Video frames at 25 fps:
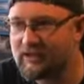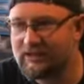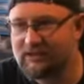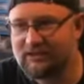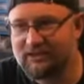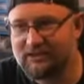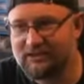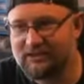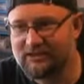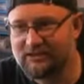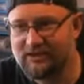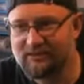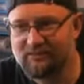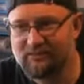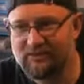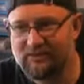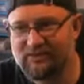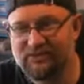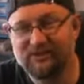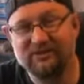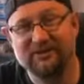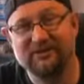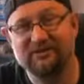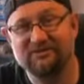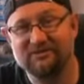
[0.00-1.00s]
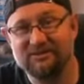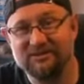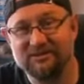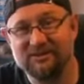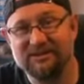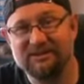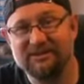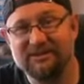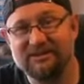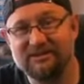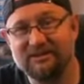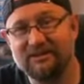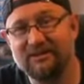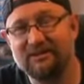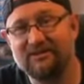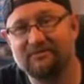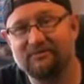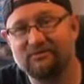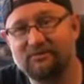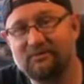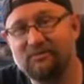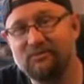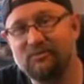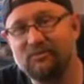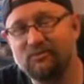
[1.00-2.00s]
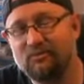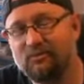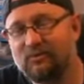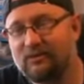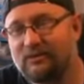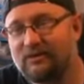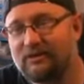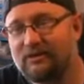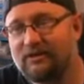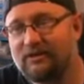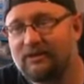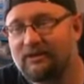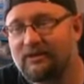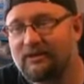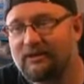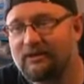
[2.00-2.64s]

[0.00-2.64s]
December 2018 if I remember rightly.